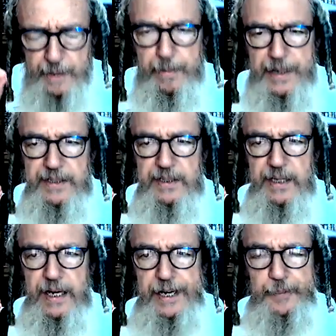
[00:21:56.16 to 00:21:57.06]
by
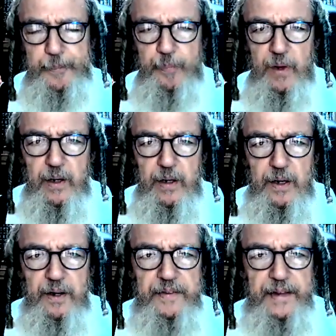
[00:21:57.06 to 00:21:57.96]
saying
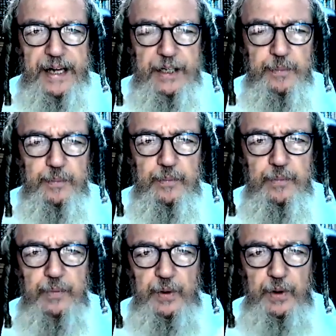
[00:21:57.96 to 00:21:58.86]
that,
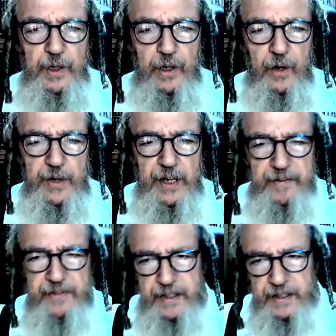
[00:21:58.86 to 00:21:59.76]
you know, you
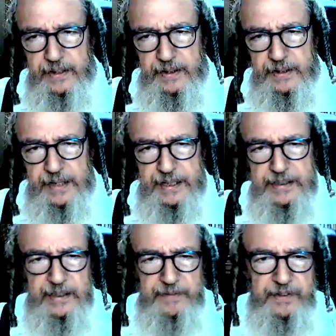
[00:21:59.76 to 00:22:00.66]
have
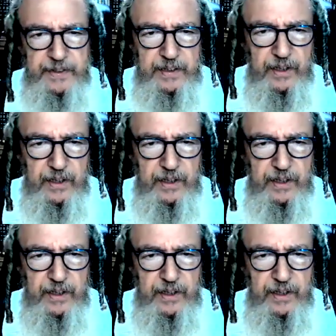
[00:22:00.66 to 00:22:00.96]
Kesef and